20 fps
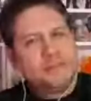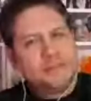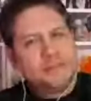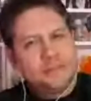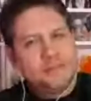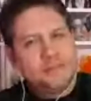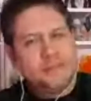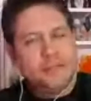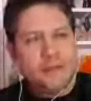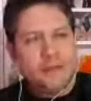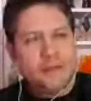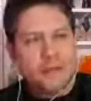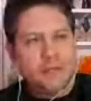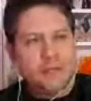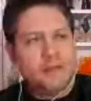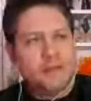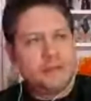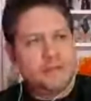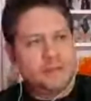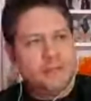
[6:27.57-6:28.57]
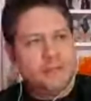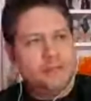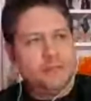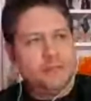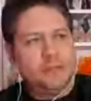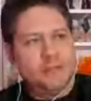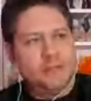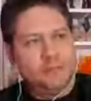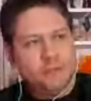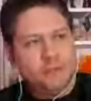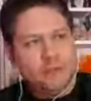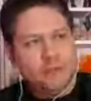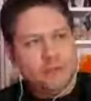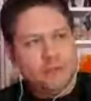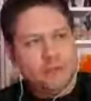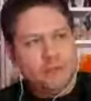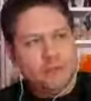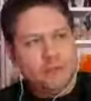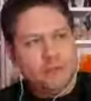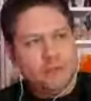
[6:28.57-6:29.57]
Thanks. I
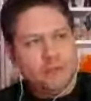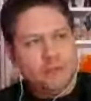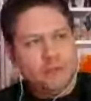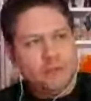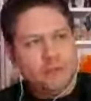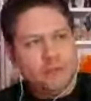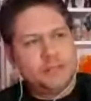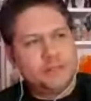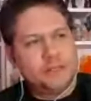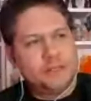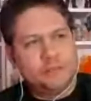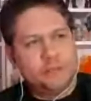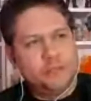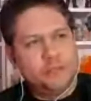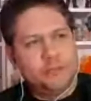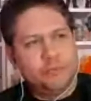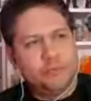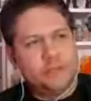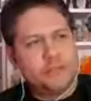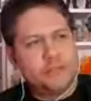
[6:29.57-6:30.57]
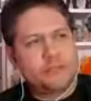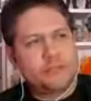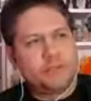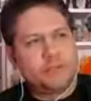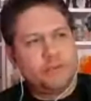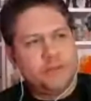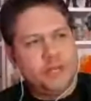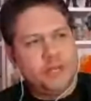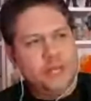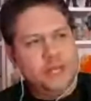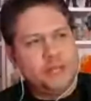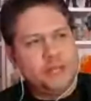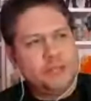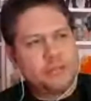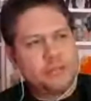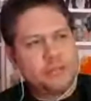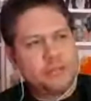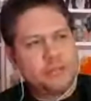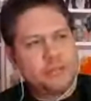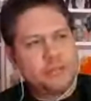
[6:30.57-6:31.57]
like to keep it evil. A lot of people think that when you
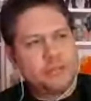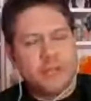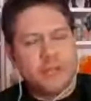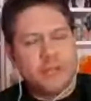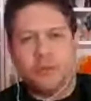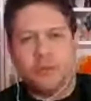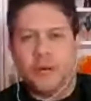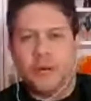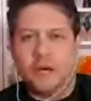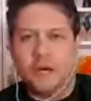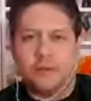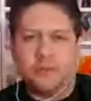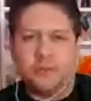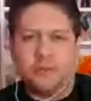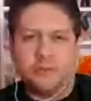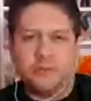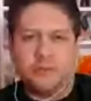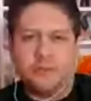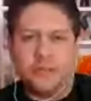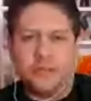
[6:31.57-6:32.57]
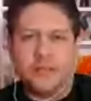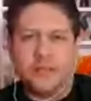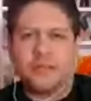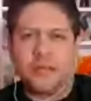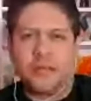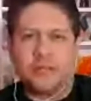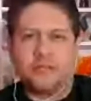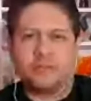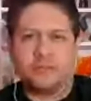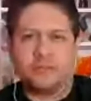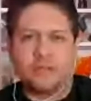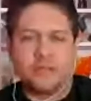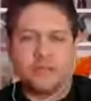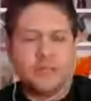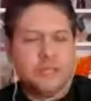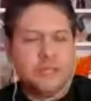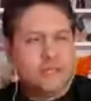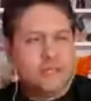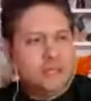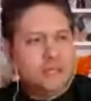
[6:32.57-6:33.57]
reach a certain age, you sort of mellow out and you
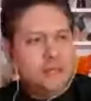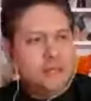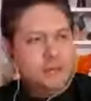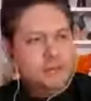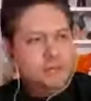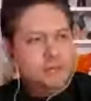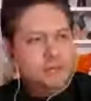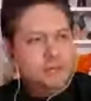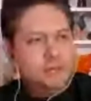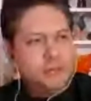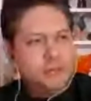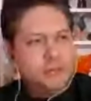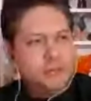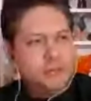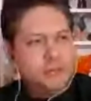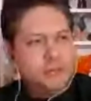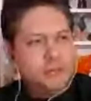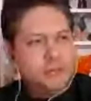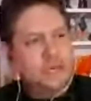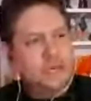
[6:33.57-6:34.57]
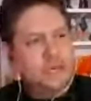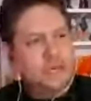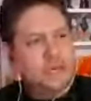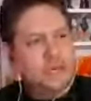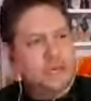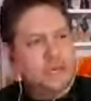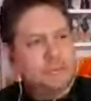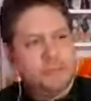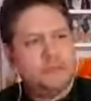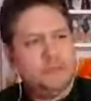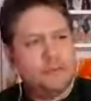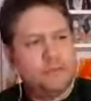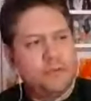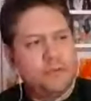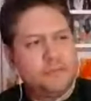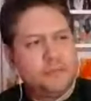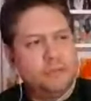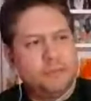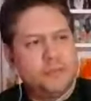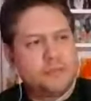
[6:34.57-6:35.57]
get nicer.
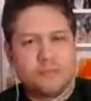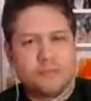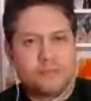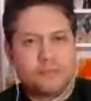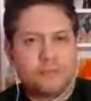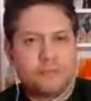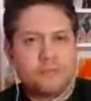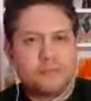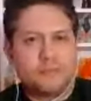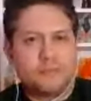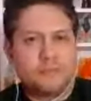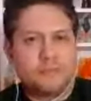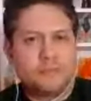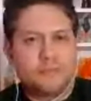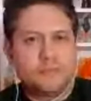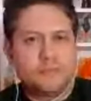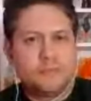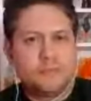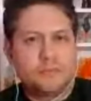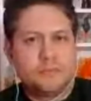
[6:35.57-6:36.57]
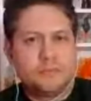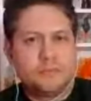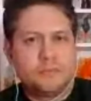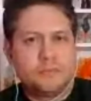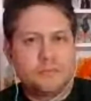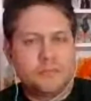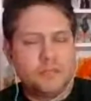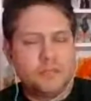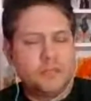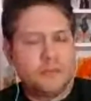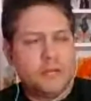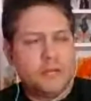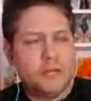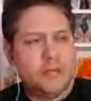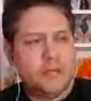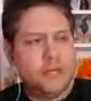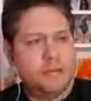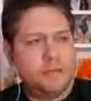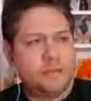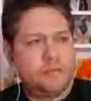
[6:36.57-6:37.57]
At 40, you stop being cool, but that's not
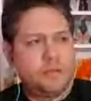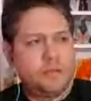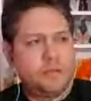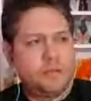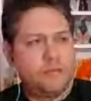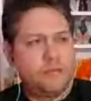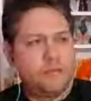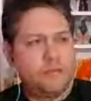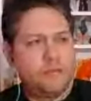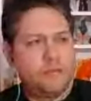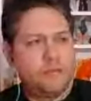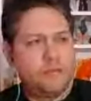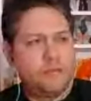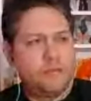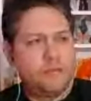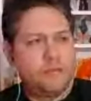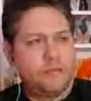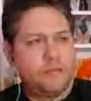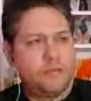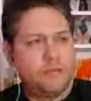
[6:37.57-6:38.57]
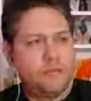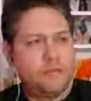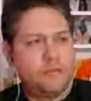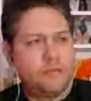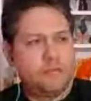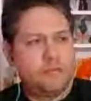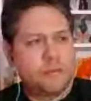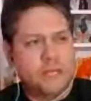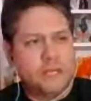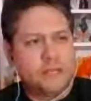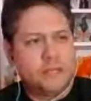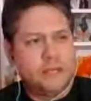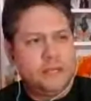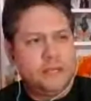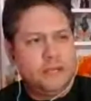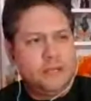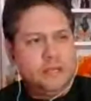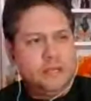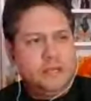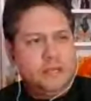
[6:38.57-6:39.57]
true. You know, I myself am 40
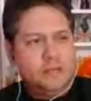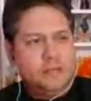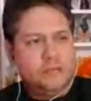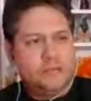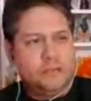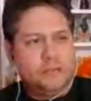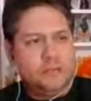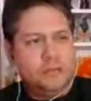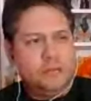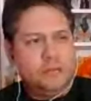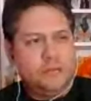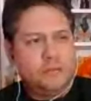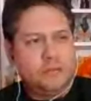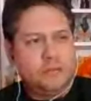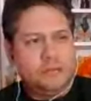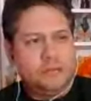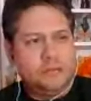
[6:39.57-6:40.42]
years old, and I